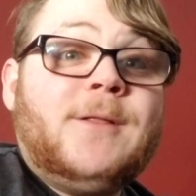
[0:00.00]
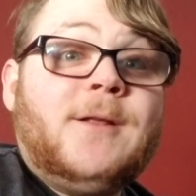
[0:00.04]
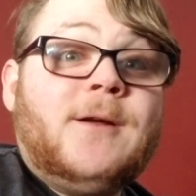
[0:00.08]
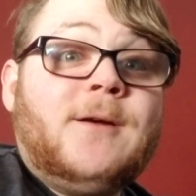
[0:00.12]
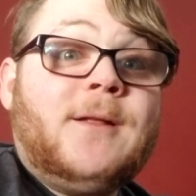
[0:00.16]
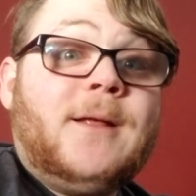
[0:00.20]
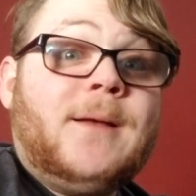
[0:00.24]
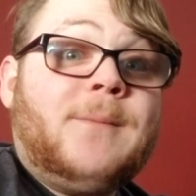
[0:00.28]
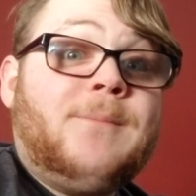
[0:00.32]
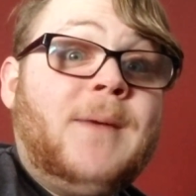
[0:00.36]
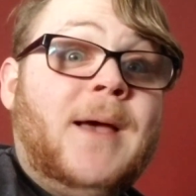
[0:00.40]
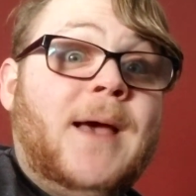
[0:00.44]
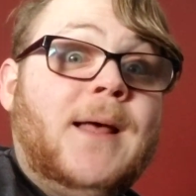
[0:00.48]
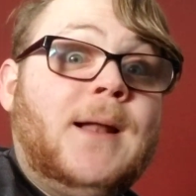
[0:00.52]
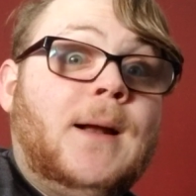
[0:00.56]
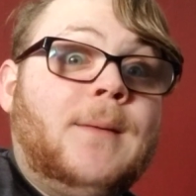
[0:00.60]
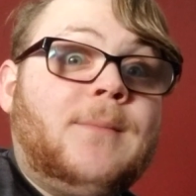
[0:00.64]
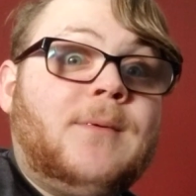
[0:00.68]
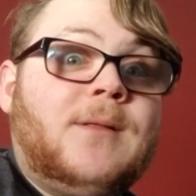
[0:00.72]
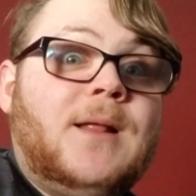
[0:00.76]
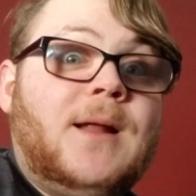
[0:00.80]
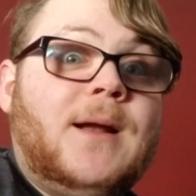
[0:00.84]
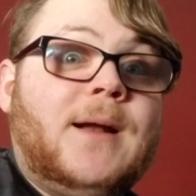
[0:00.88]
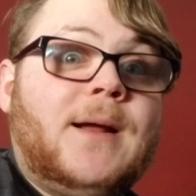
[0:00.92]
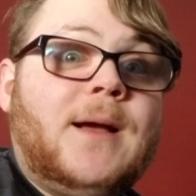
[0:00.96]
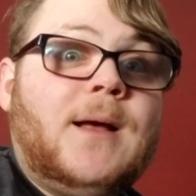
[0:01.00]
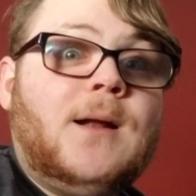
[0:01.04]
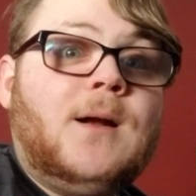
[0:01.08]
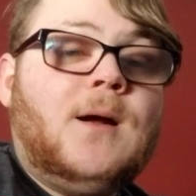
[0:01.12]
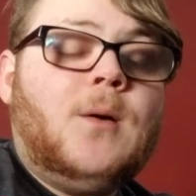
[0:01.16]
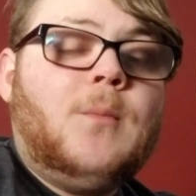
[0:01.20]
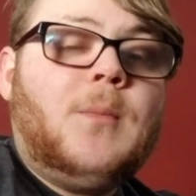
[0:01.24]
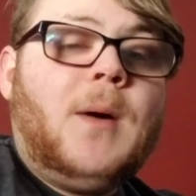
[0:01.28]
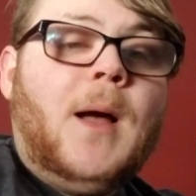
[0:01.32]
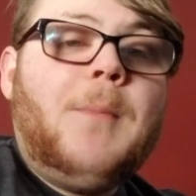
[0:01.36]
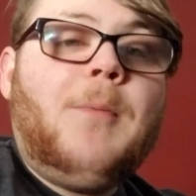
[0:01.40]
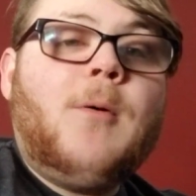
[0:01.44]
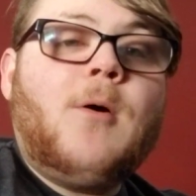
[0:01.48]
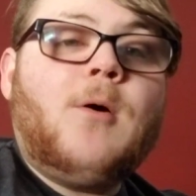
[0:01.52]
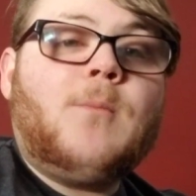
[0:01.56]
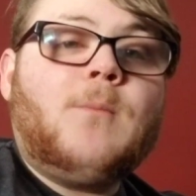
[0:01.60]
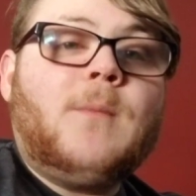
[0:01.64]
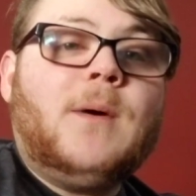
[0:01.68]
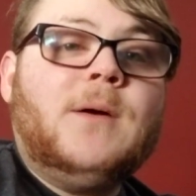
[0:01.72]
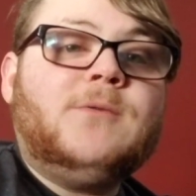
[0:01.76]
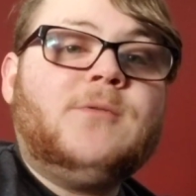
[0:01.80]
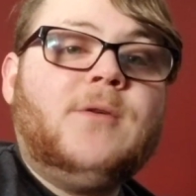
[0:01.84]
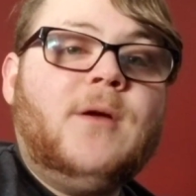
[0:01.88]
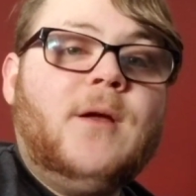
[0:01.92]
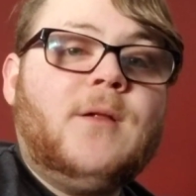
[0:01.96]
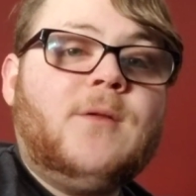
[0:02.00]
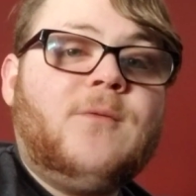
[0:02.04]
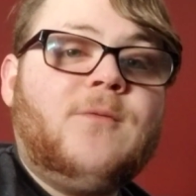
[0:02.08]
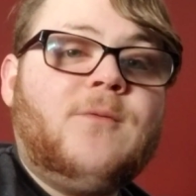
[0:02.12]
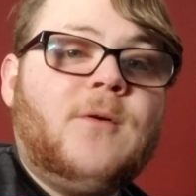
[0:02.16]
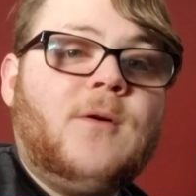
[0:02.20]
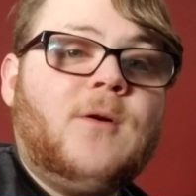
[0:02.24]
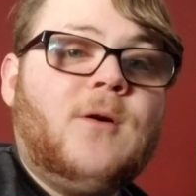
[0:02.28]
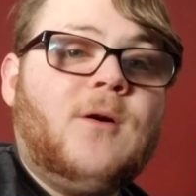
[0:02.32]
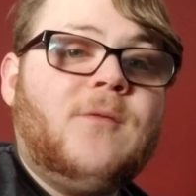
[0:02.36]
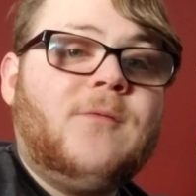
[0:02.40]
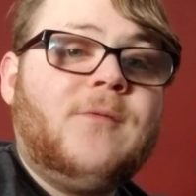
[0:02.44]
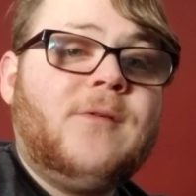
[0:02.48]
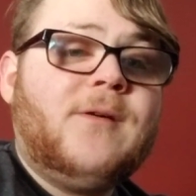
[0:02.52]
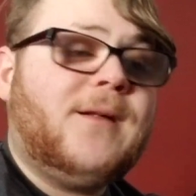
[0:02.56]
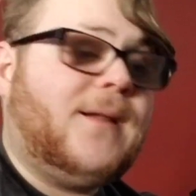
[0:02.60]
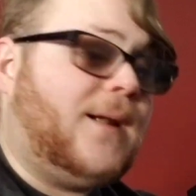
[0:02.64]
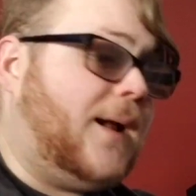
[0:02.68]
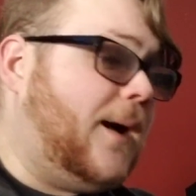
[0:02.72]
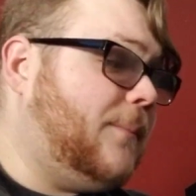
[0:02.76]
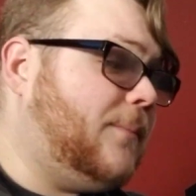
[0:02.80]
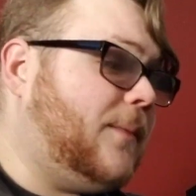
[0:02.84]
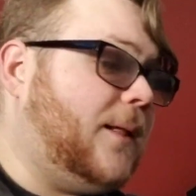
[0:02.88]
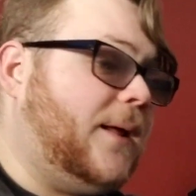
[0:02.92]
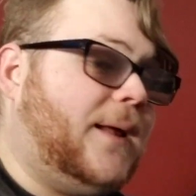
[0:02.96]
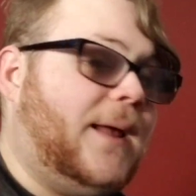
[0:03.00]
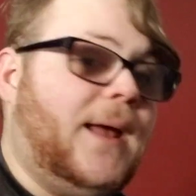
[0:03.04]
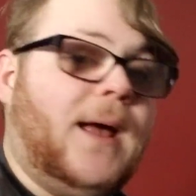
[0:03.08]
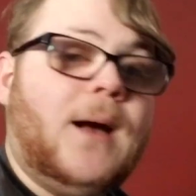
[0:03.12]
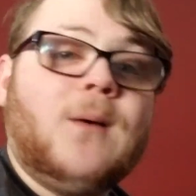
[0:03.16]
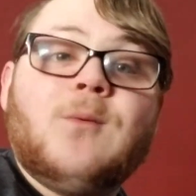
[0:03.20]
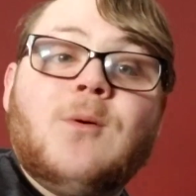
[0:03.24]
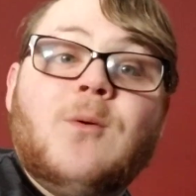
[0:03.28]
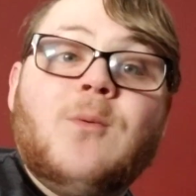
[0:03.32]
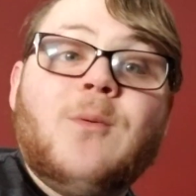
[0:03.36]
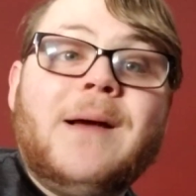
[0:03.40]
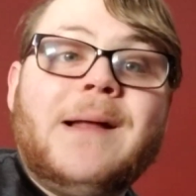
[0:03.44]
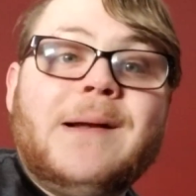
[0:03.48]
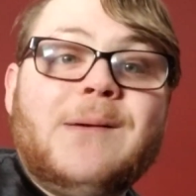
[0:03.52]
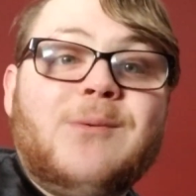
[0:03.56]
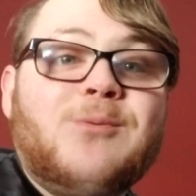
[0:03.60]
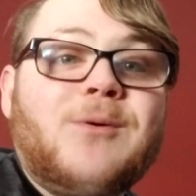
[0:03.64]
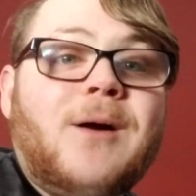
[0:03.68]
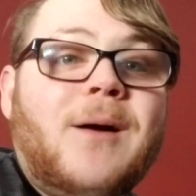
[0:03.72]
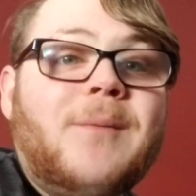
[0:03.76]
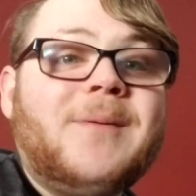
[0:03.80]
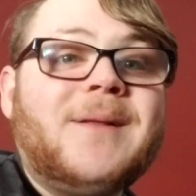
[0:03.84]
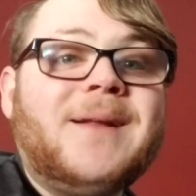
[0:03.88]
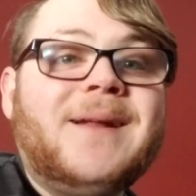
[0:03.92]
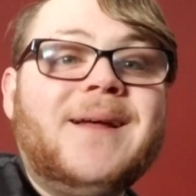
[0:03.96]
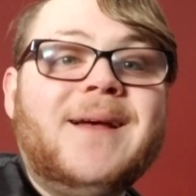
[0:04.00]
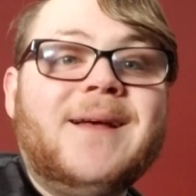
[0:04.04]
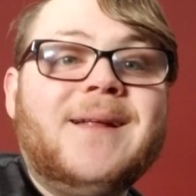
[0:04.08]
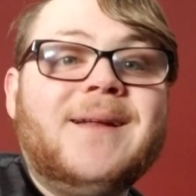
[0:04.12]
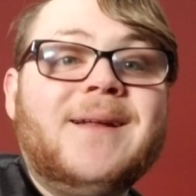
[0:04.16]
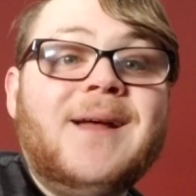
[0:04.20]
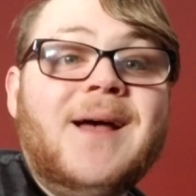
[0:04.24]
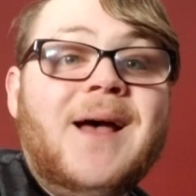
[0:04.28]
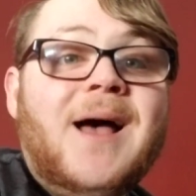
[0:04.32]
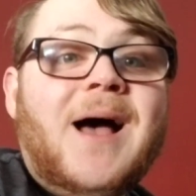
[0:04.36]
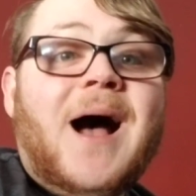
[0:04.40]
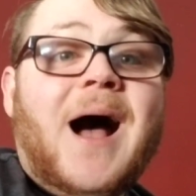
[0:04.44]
They're like, "Man, I'm glad I got all my Pokemon transferred over," and I'm like, "Yeah, well, way to rub it in.